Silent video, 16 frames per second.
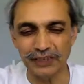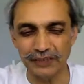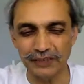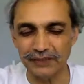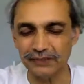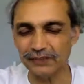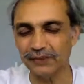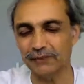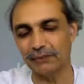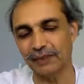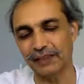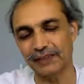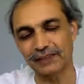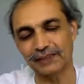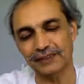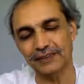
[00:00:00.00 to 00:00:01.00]
in different
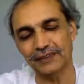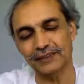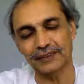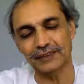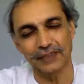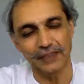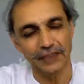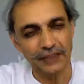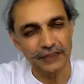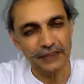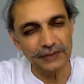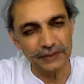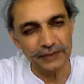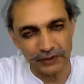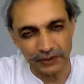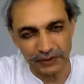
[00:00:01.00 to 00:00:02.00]
places
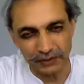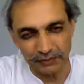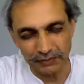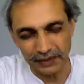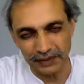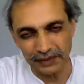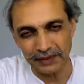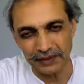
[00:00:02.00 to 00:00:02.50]
in Germany,